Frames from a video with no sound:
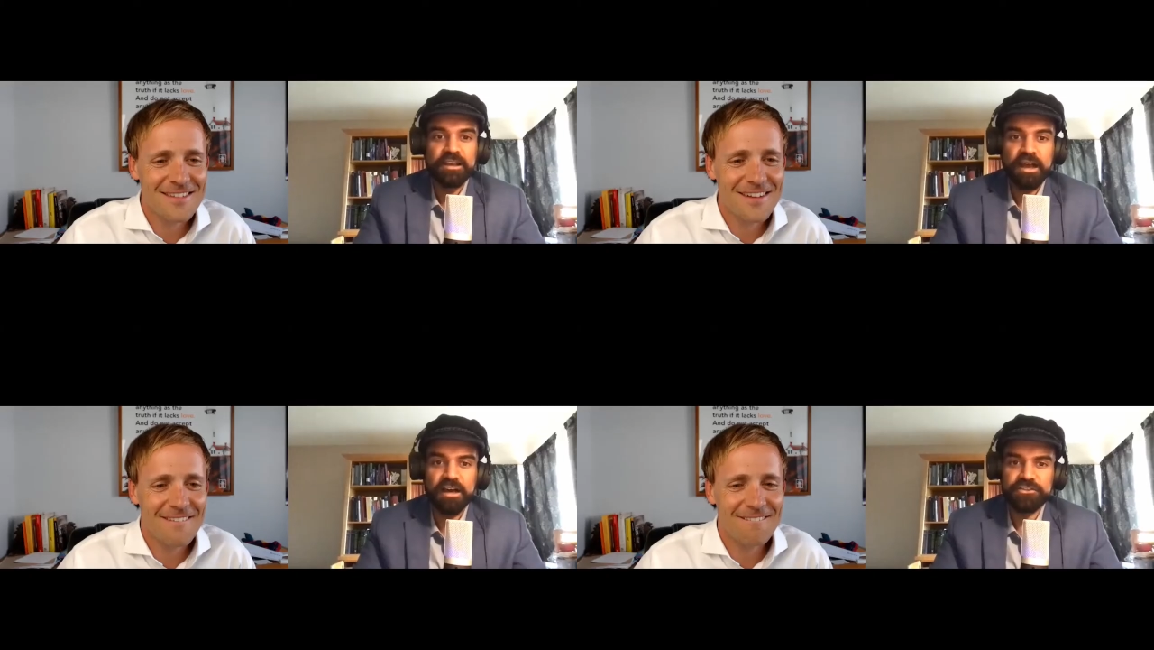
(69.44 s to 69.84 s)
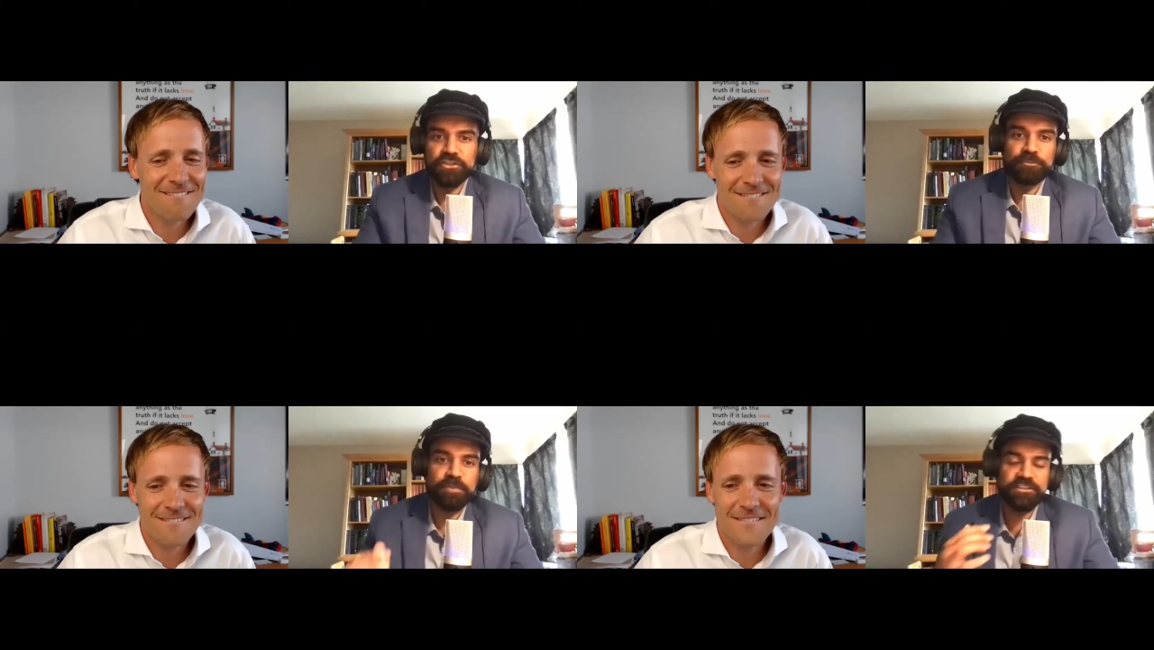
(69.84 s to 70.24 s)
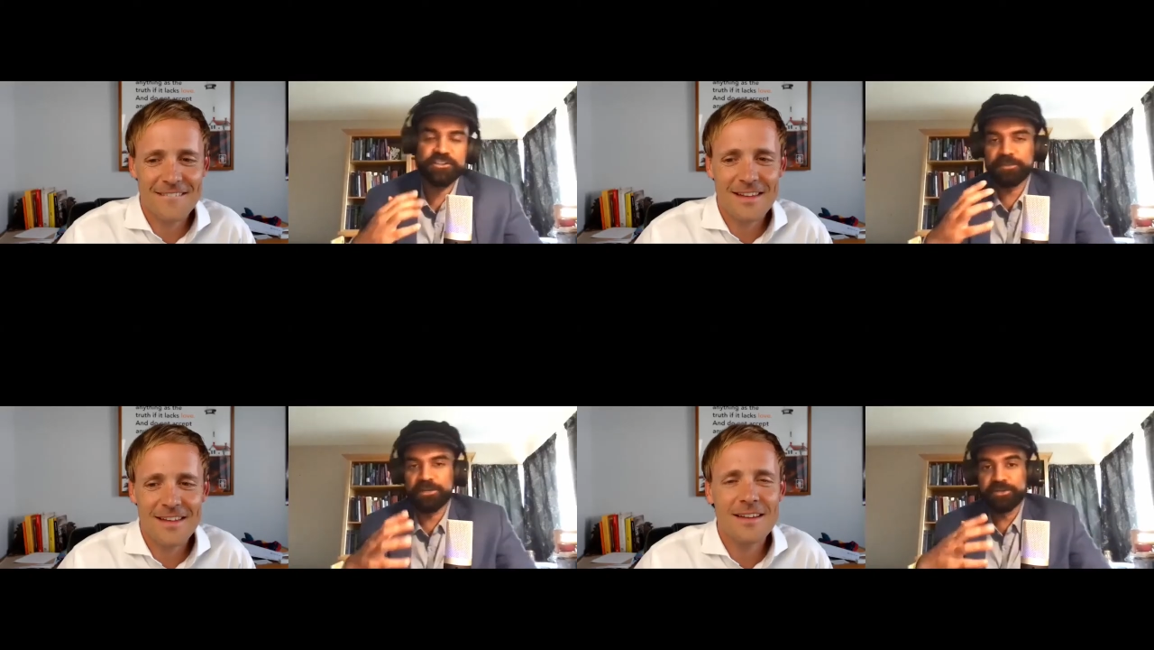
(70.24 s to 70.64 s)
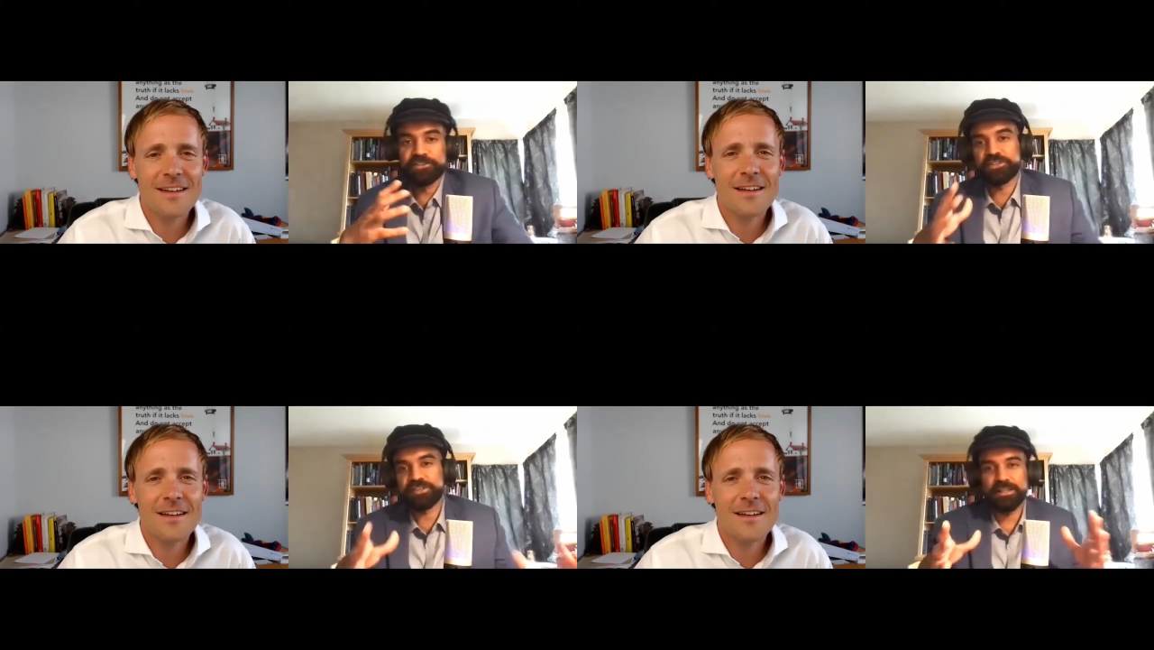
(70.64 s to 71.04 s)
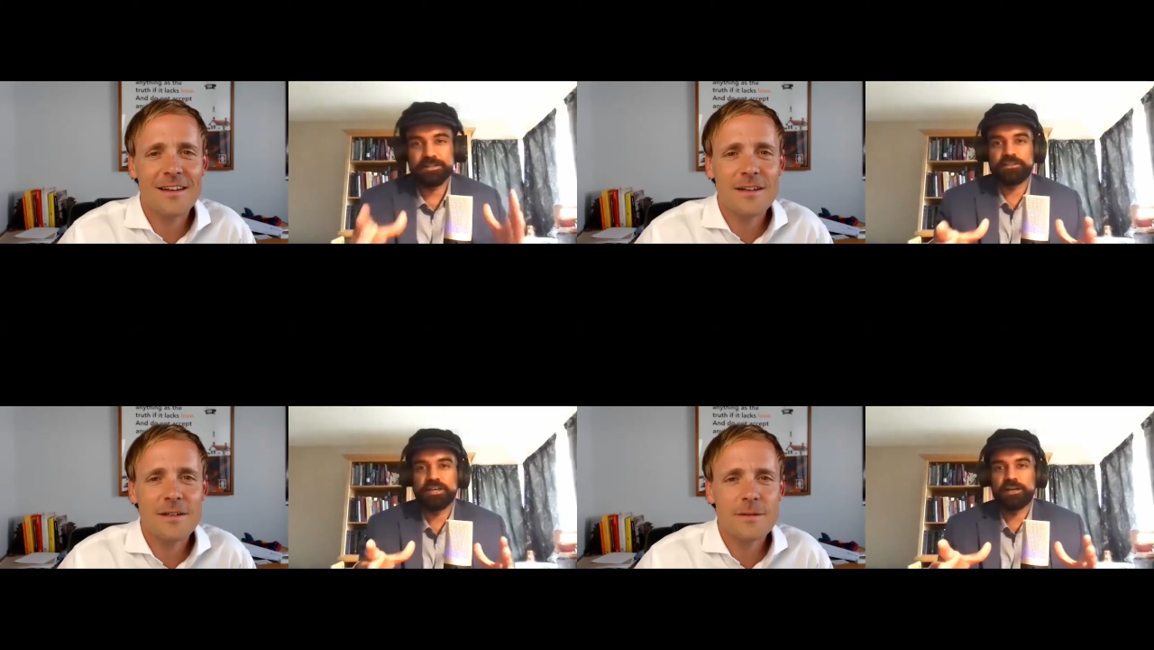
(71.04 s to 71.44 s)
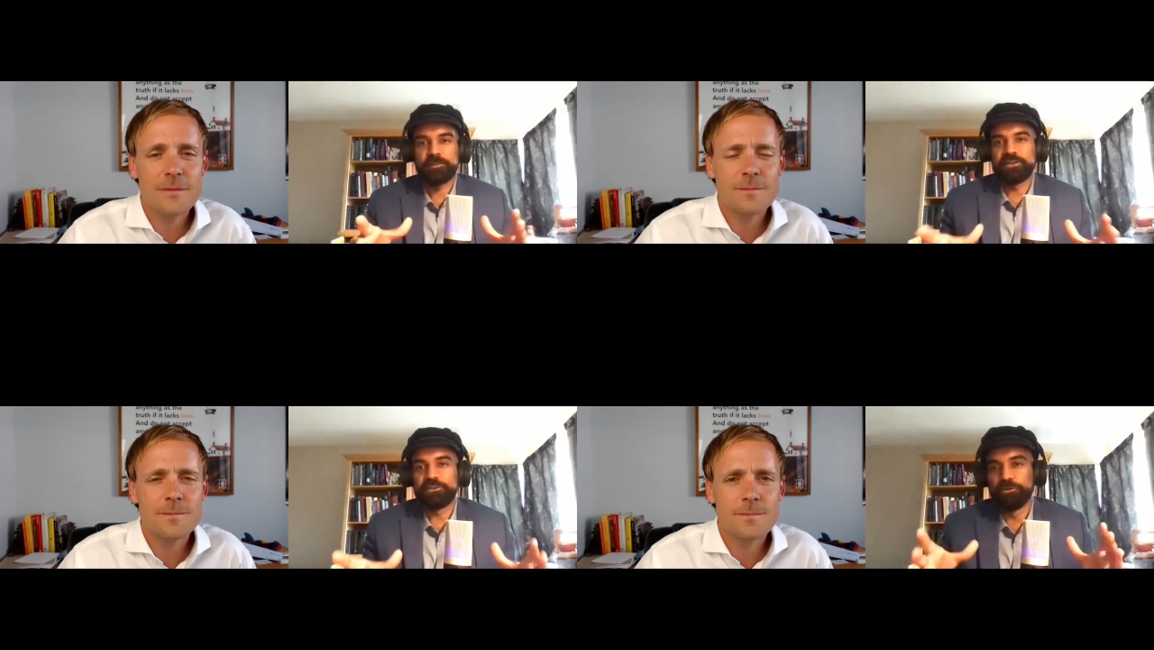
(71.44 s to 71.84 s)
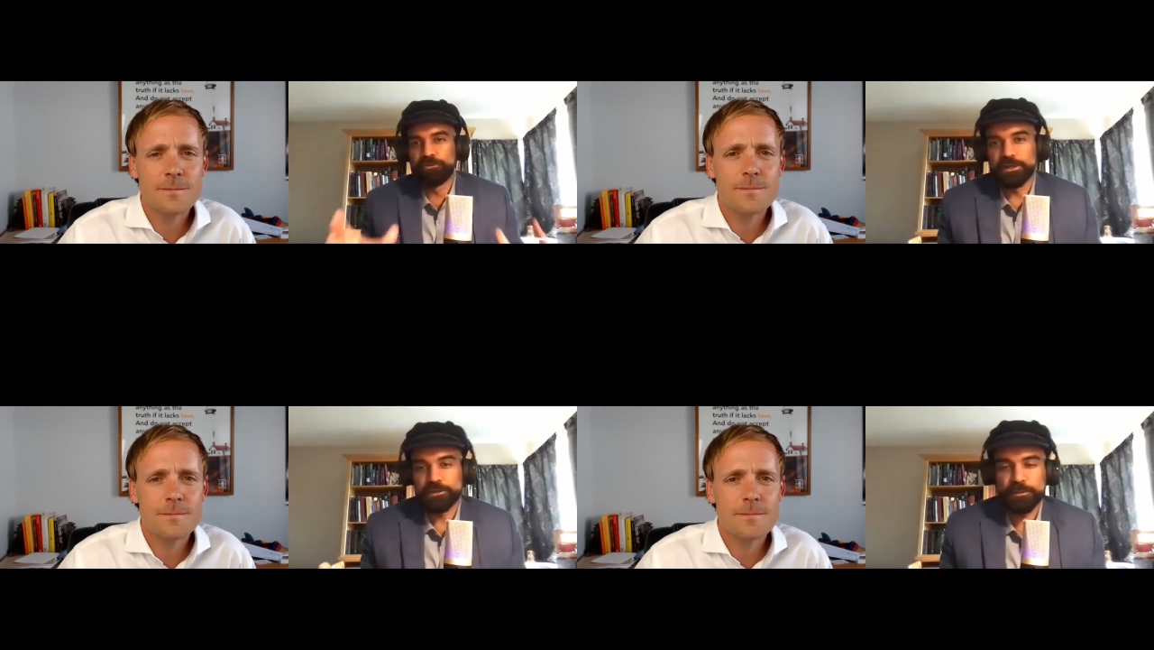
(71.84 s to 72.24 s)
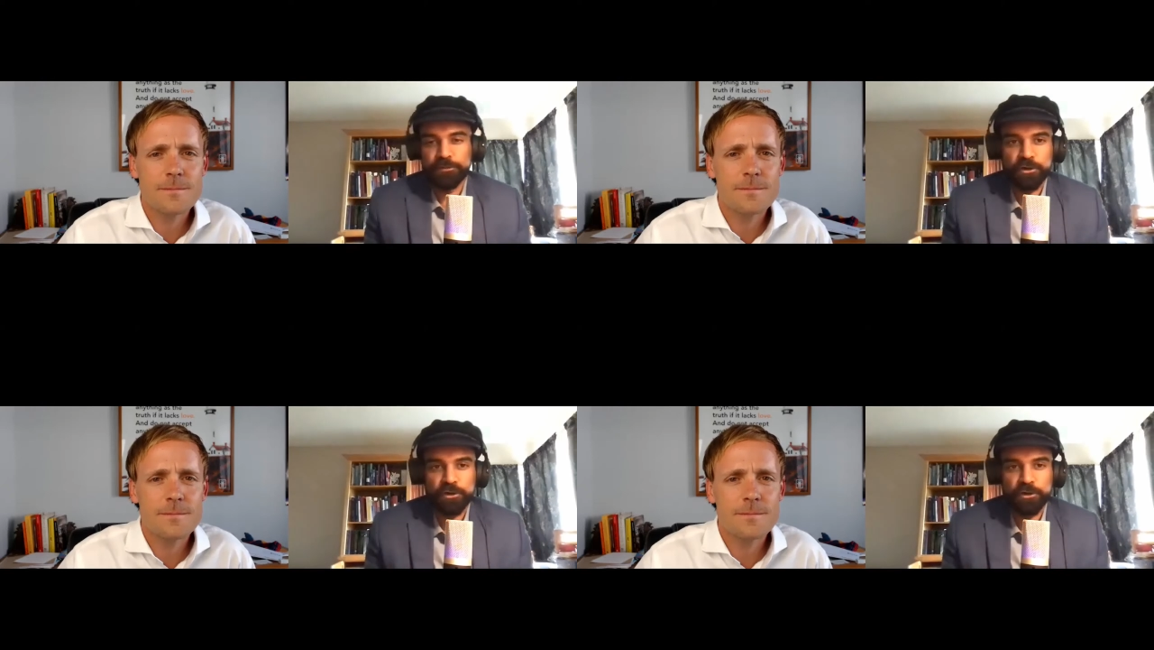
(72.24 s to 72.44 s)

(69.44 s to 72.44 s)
Speaker 1: Uh, so, based on my research, I'd like to talk about you first.